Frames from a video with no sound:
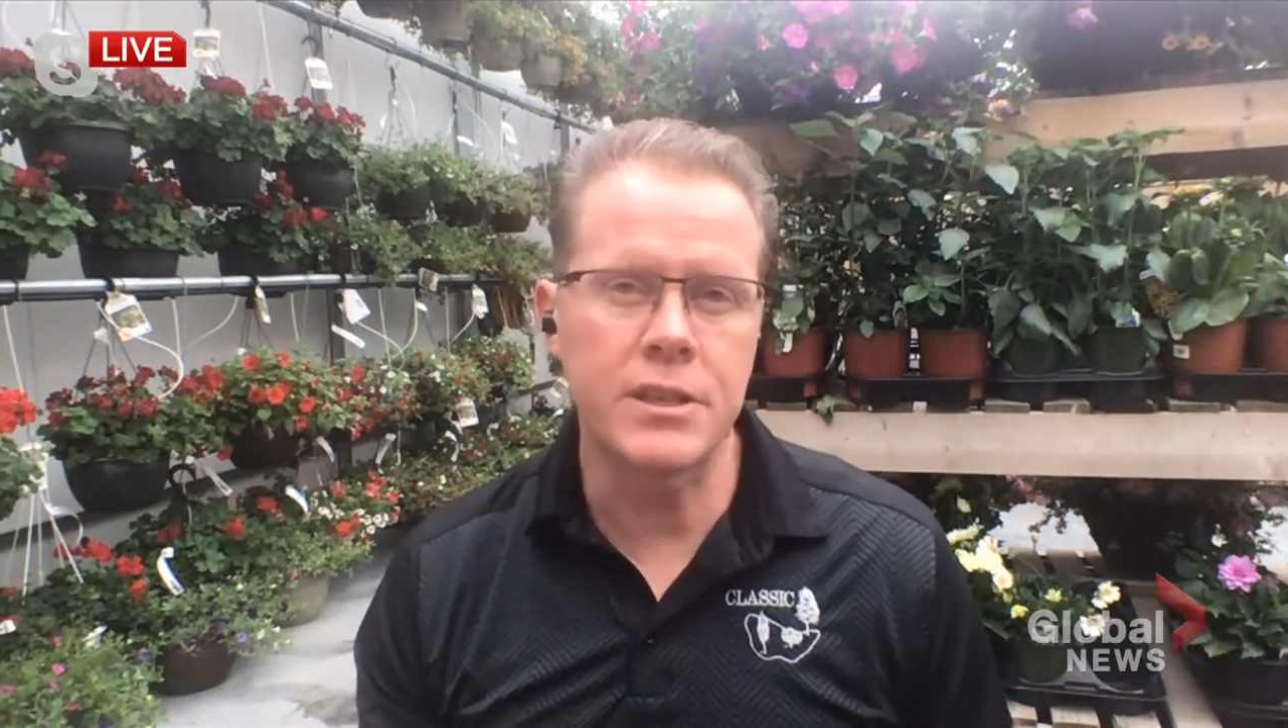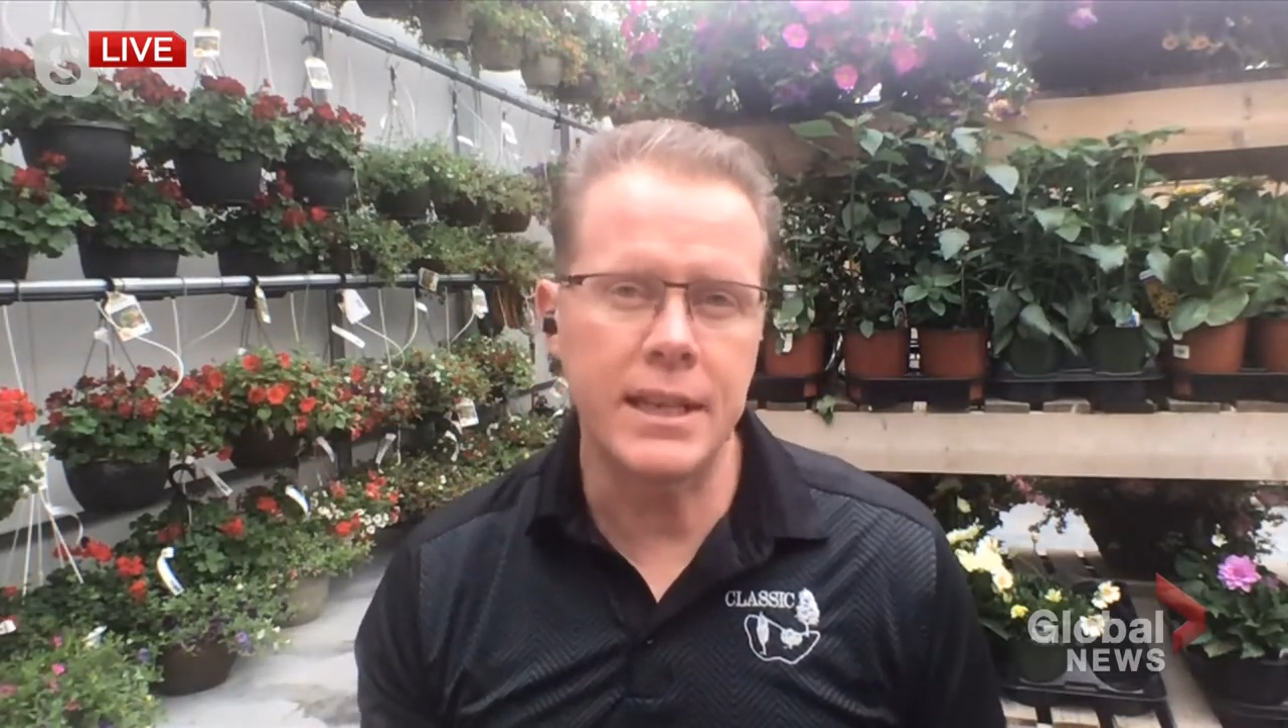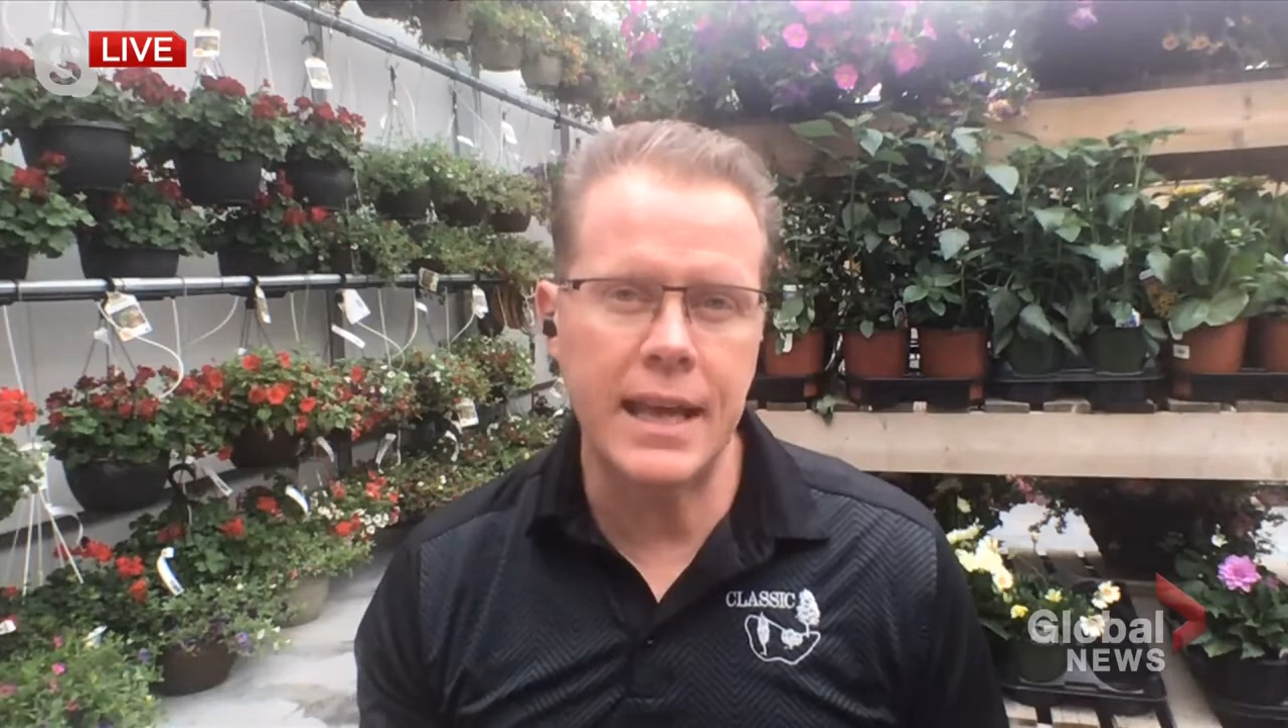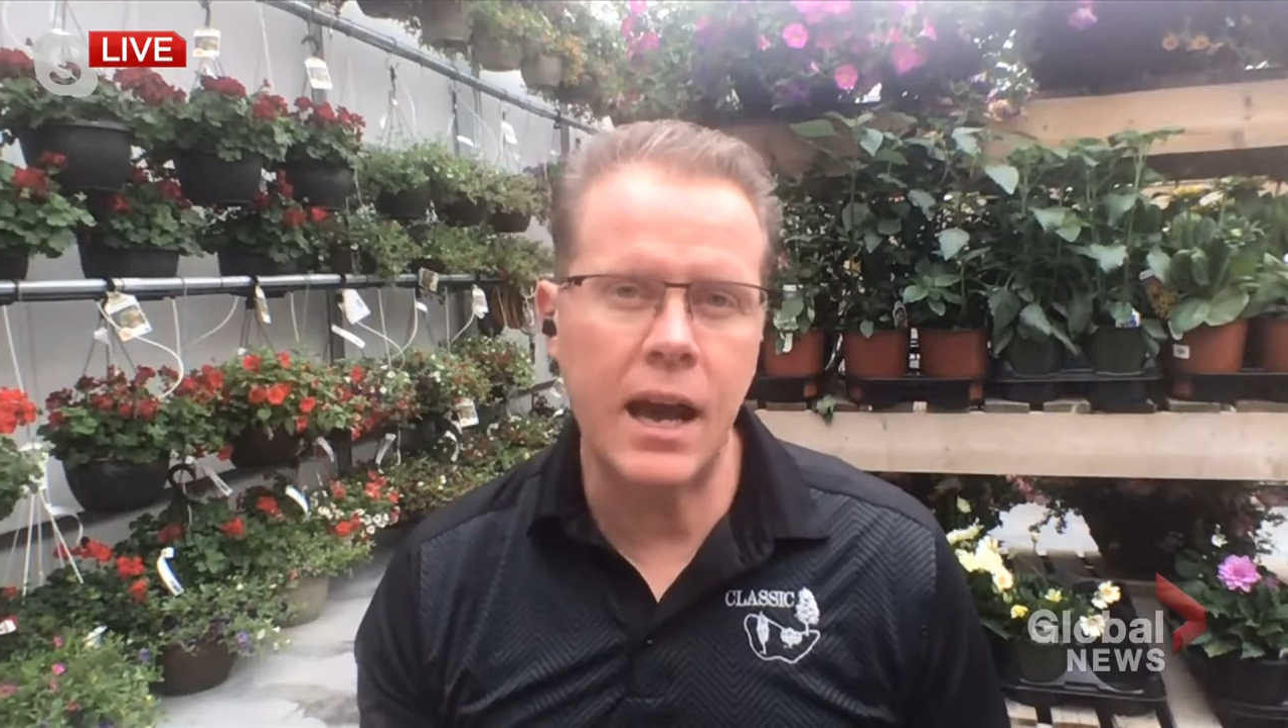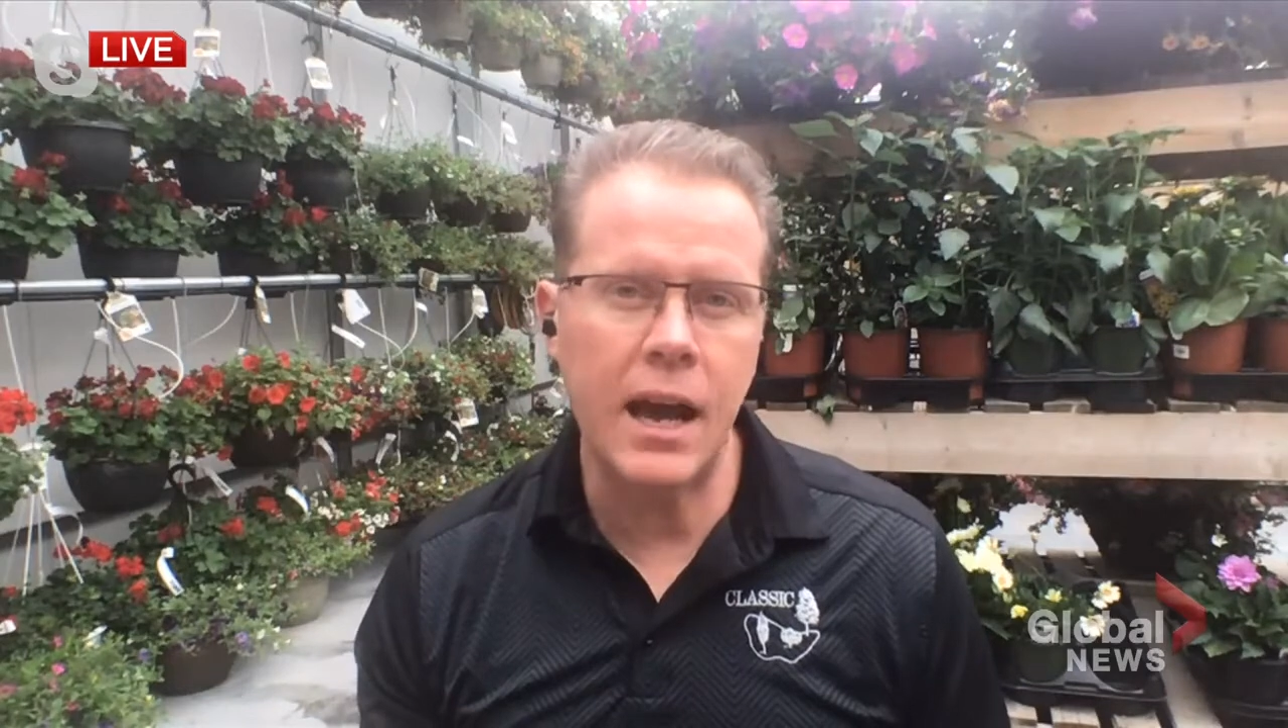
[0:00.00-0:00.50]

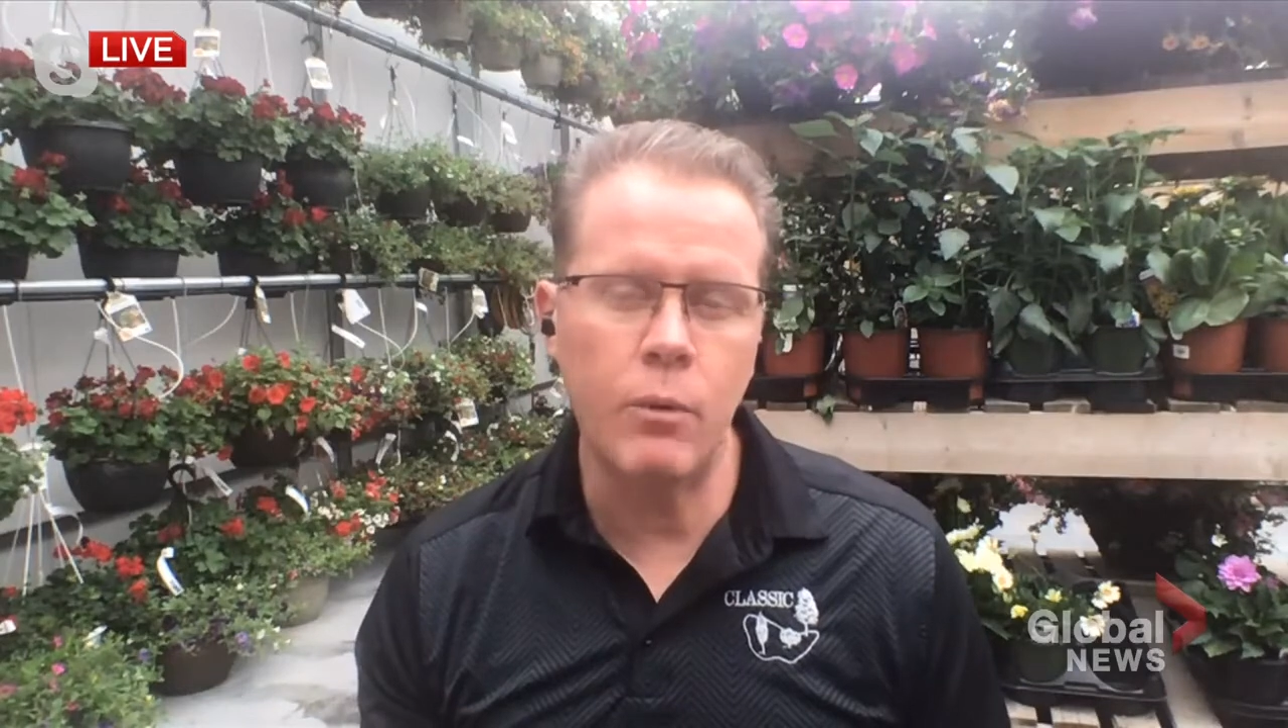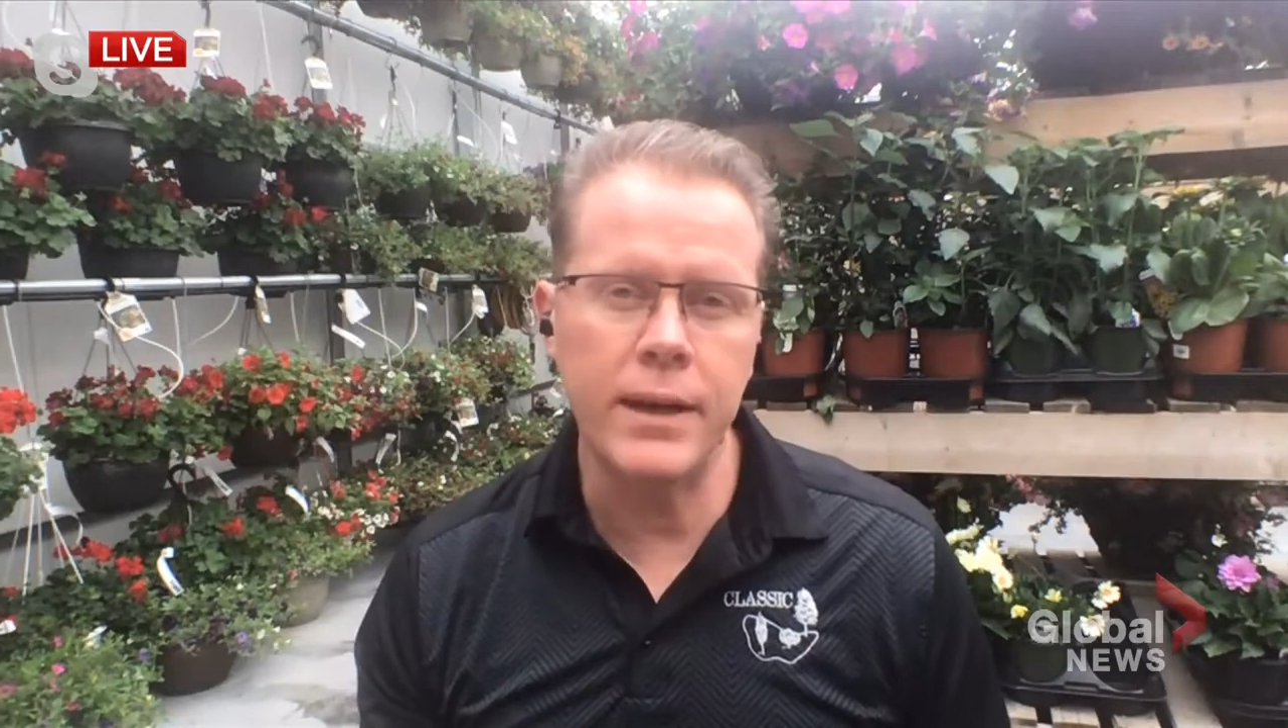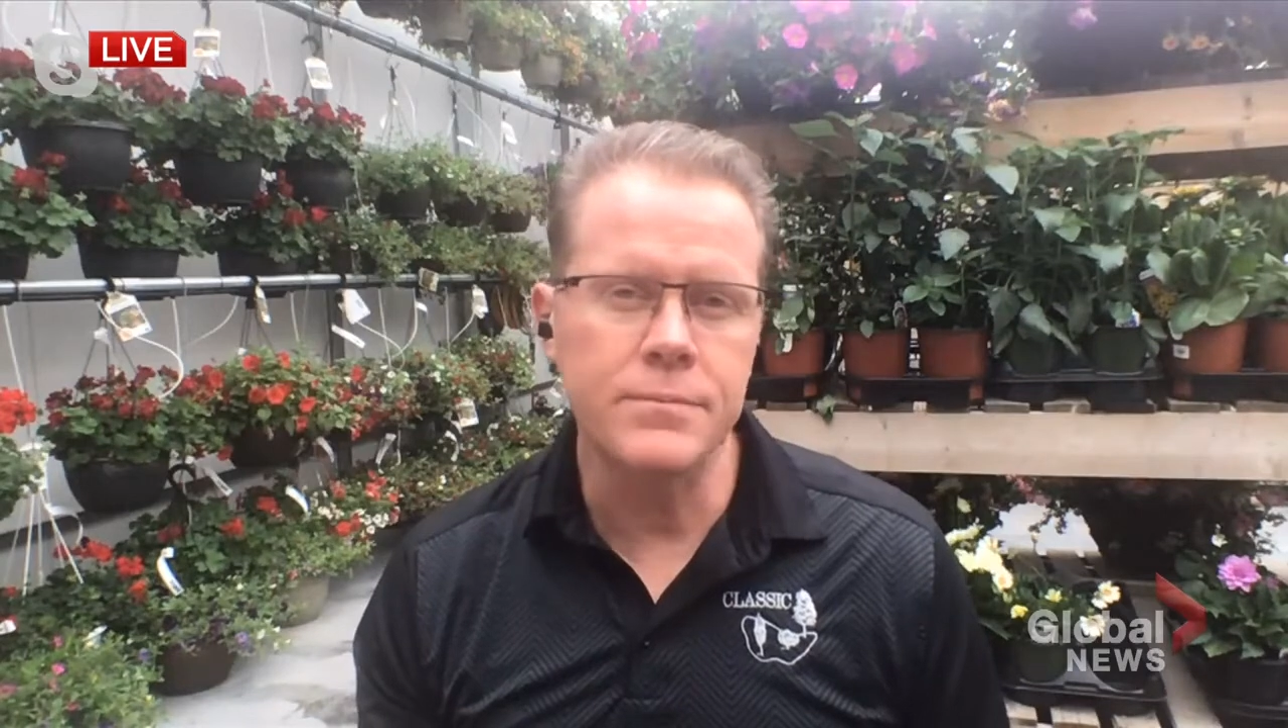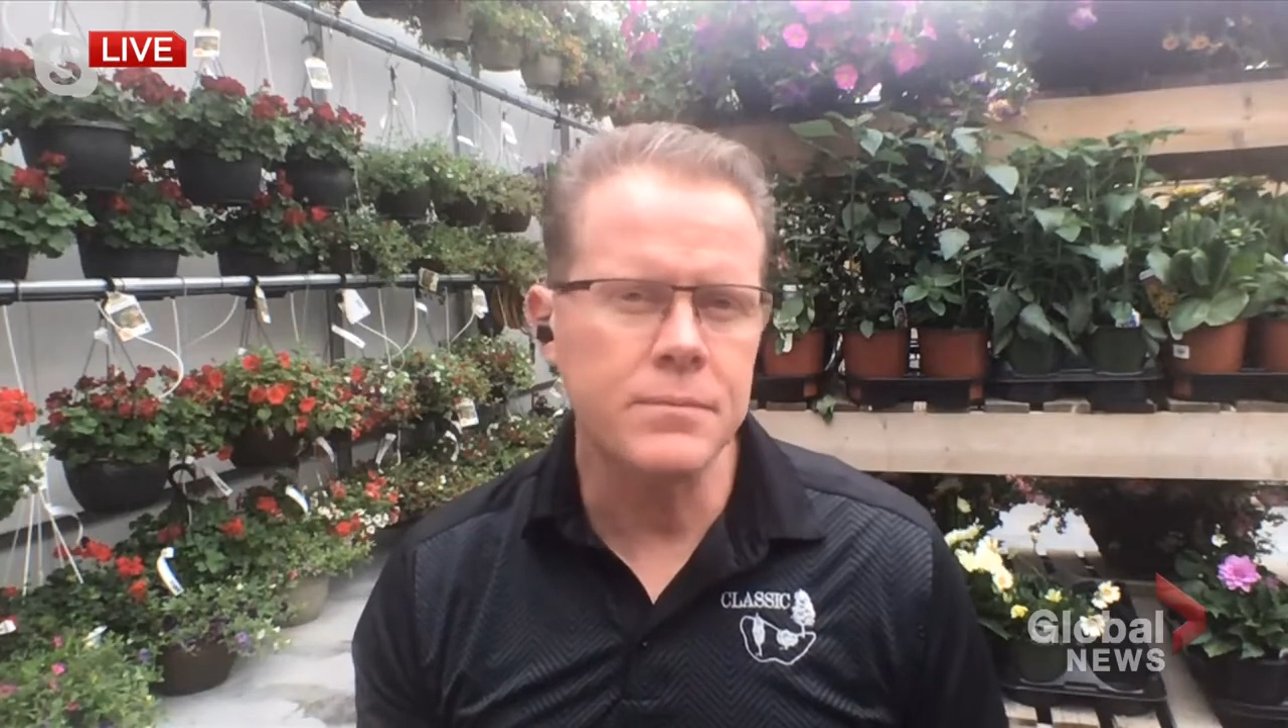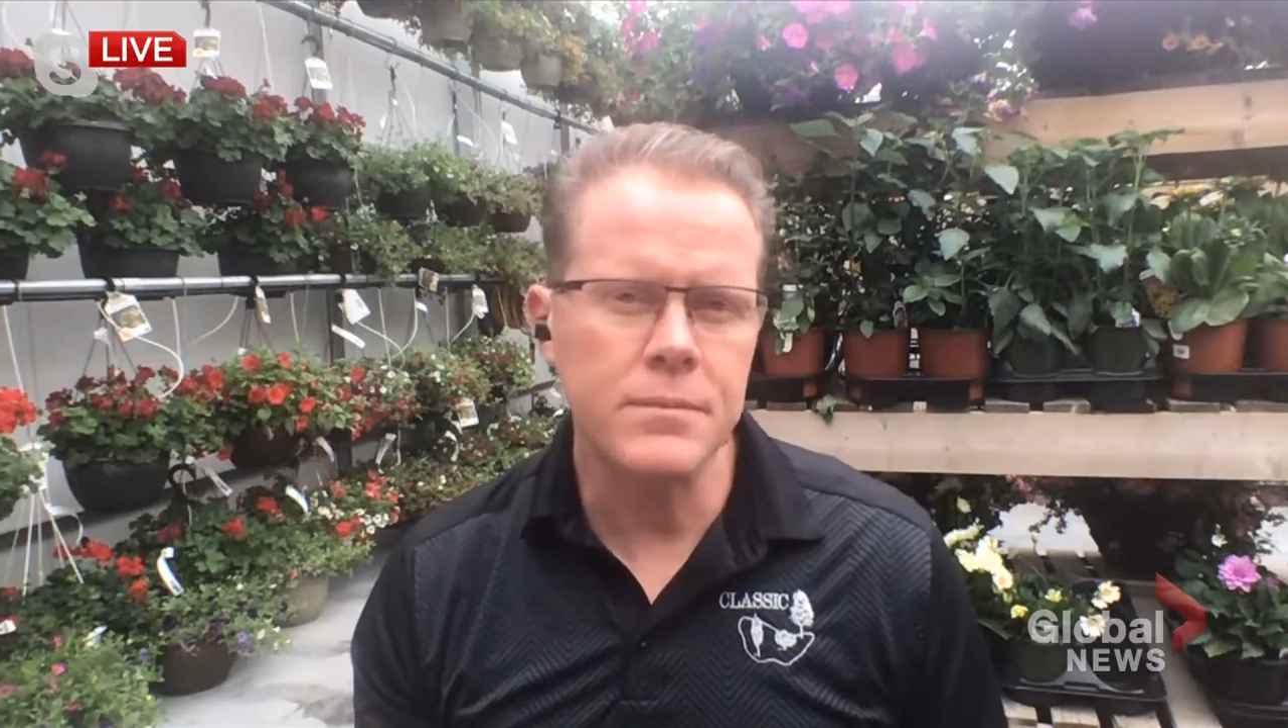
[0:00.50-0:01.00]
seed that way.